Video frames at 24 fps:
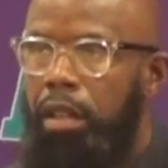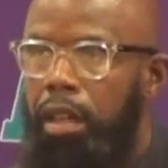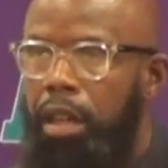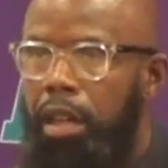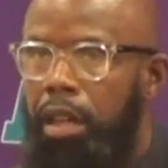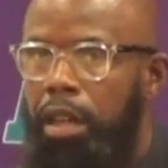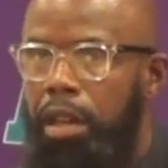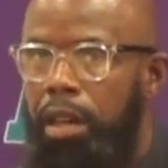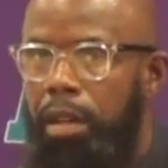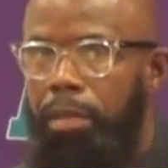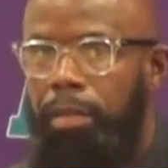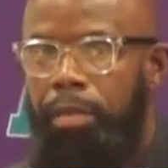
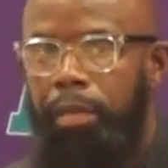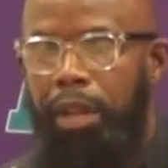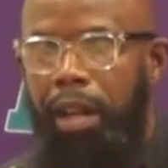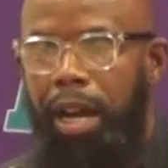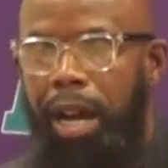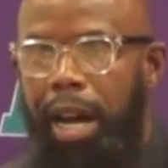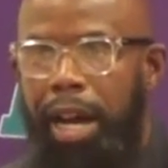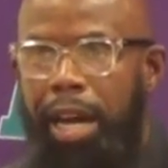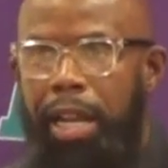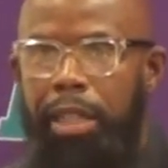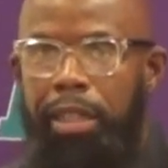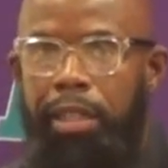
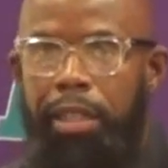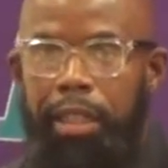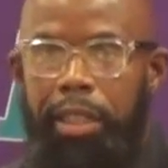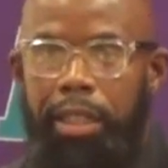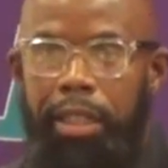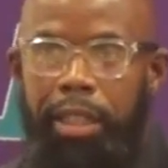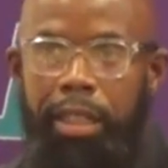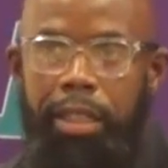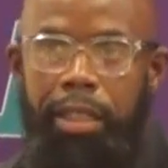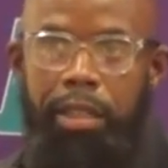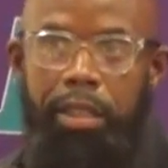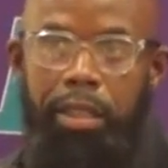Honestly,
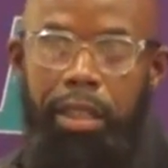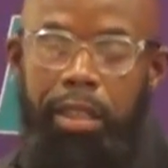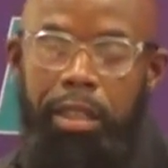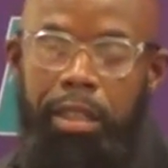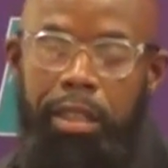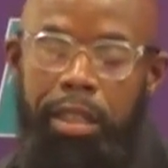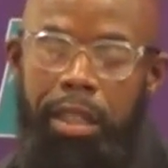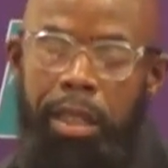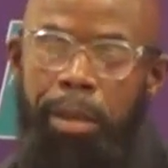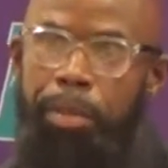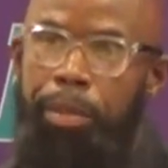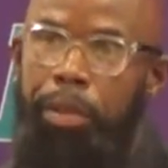it's
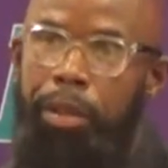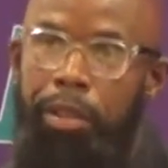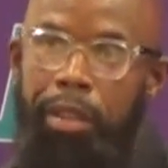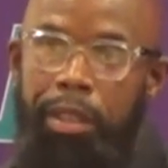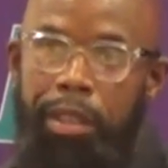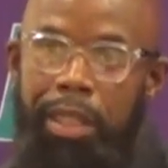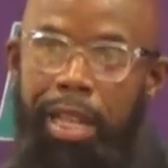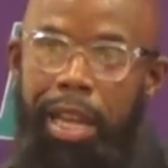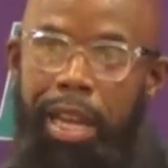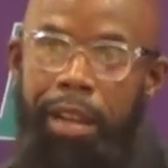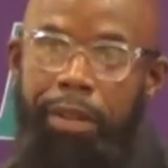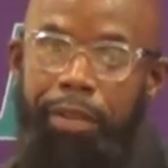simple.
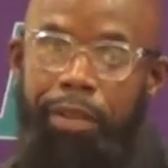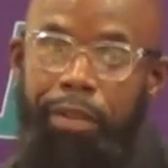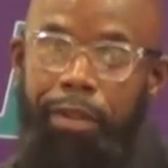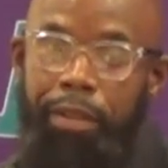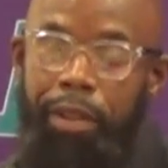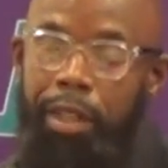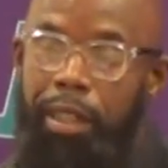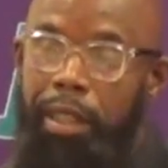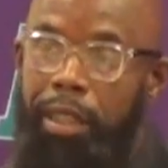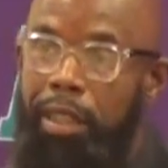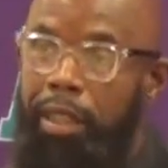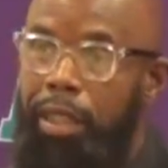It's not even
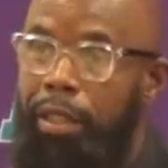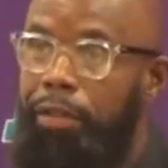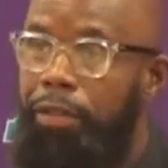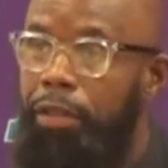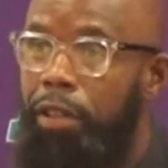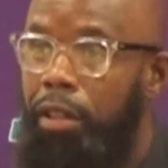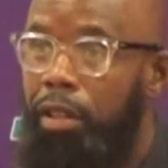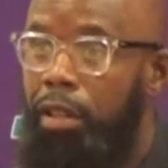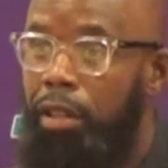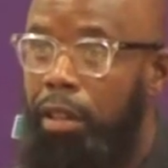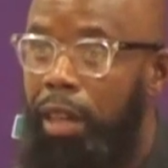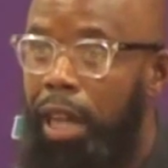really
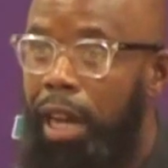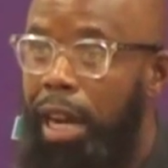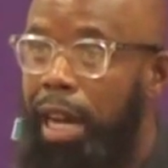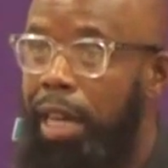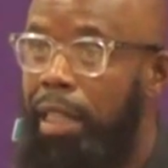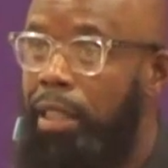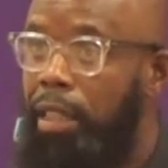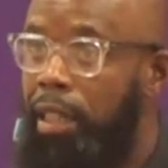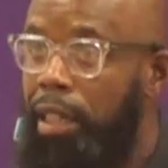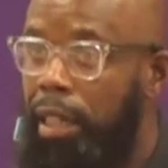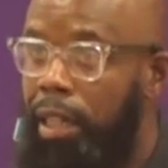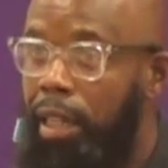difficult.
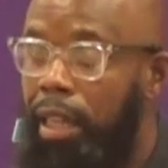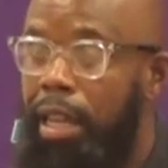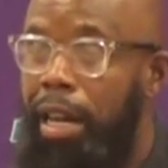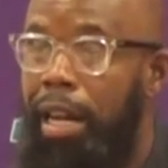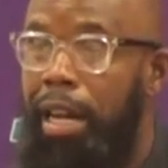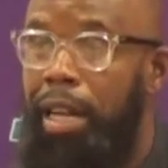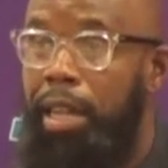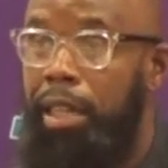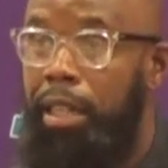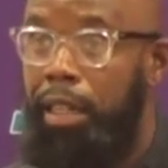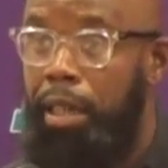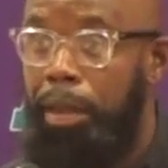Guys can get
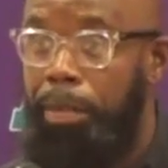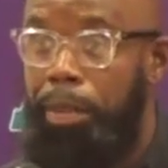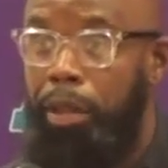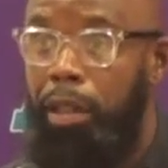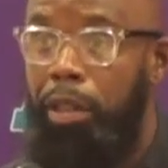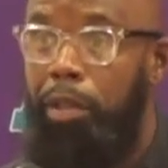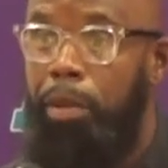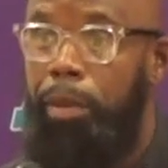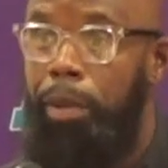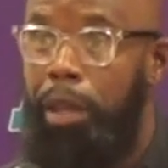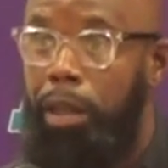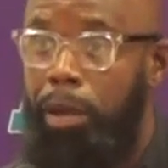lined up a
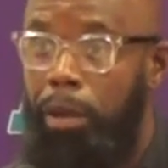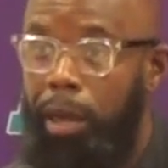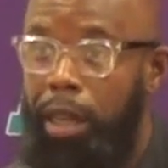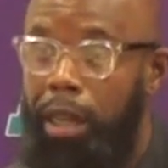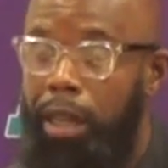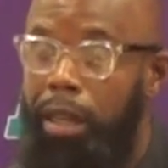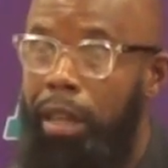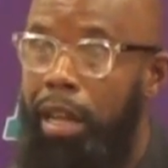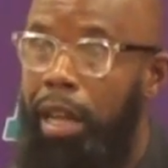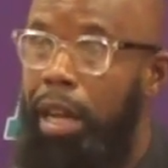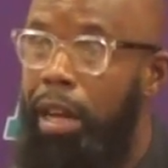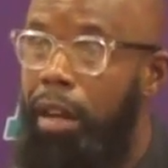little bit
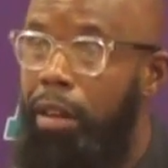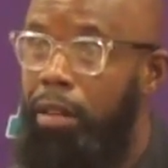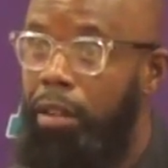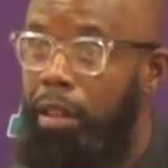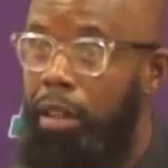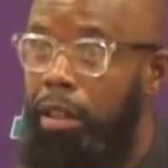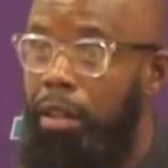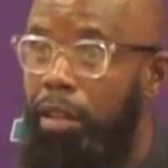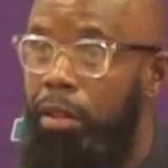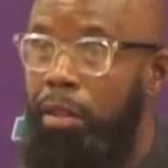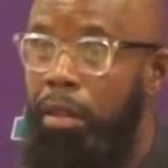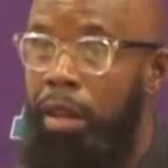quicker now.
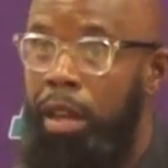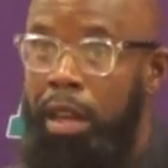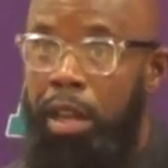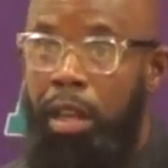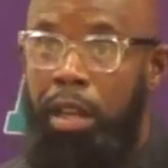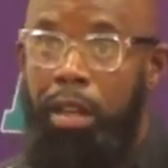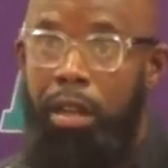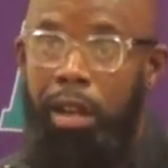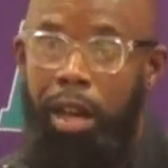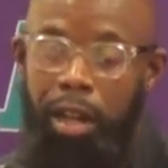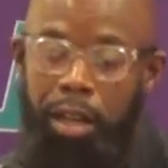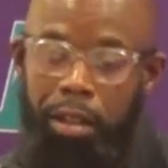You know,
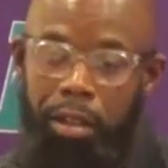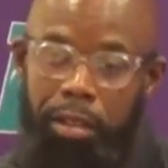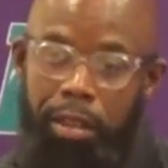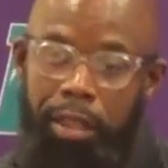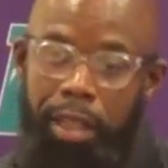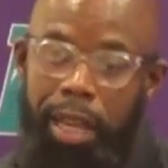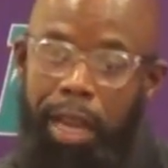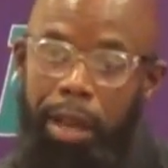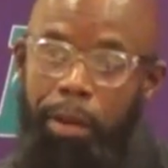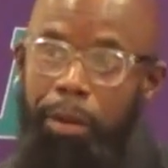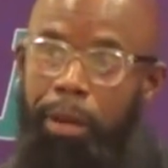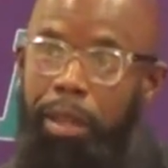
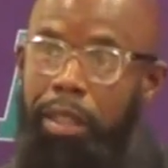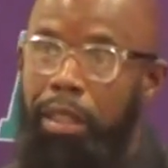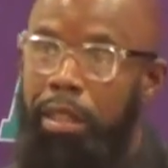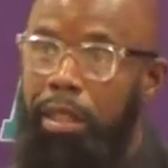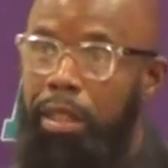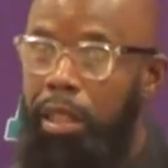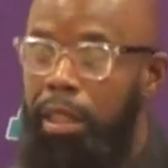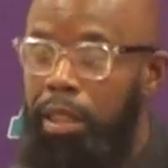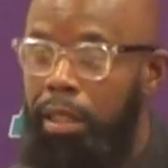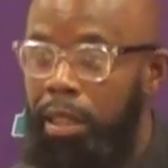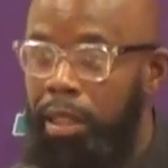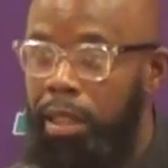understand what
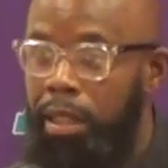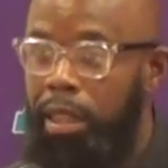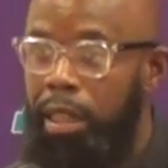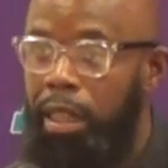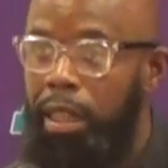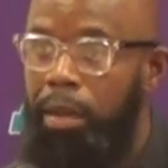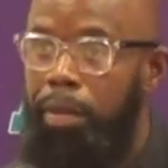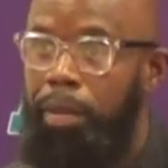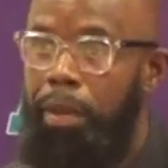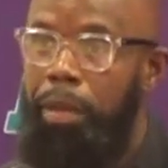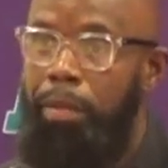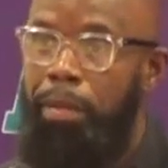decisions
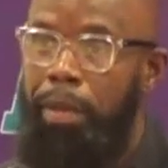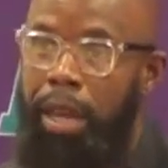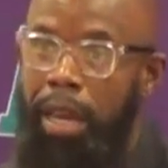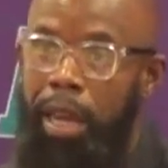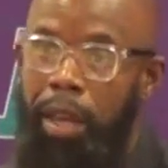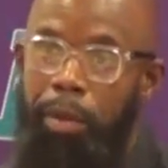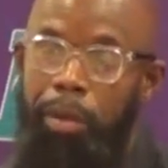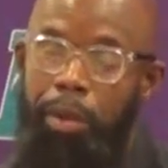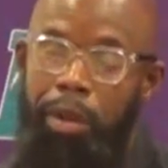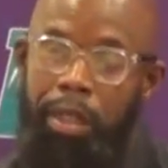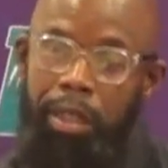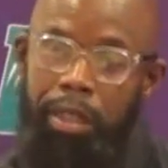need to be
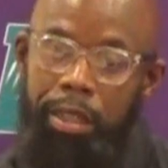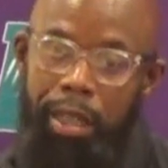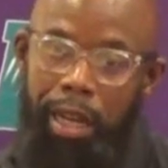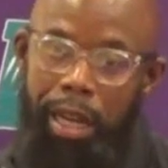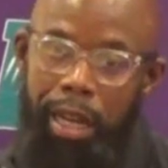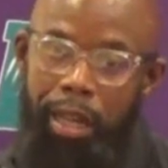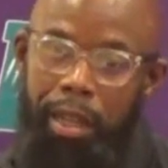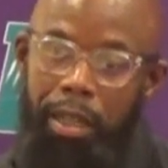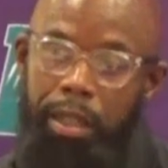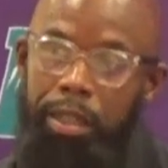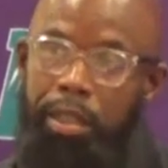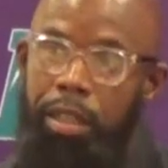made, what
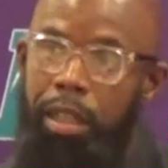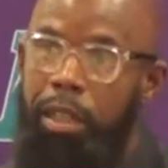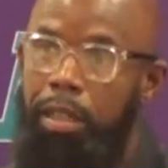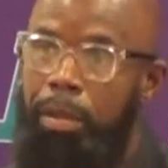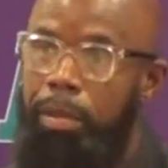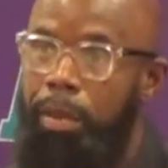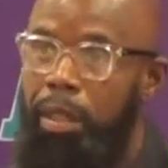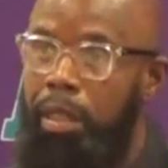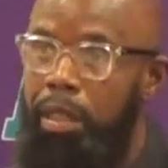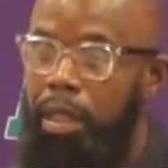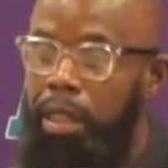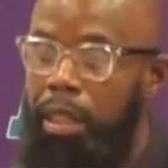
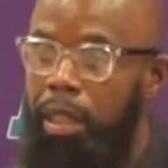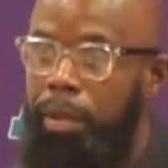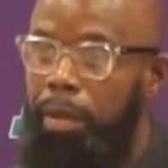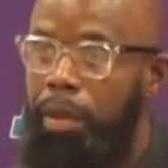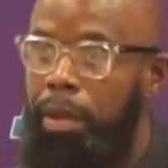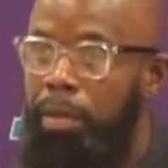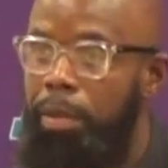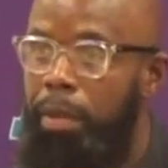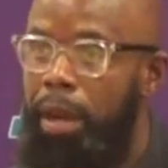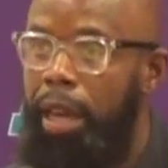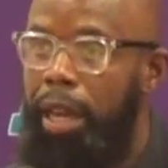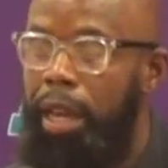adjustments need to
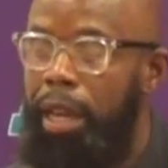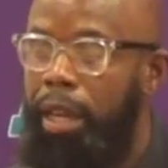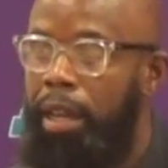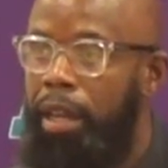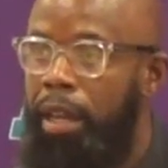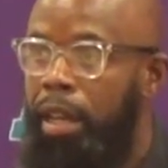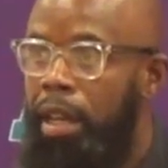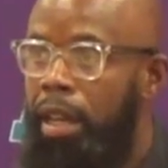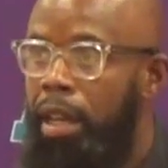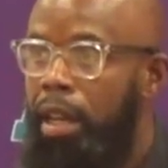be made.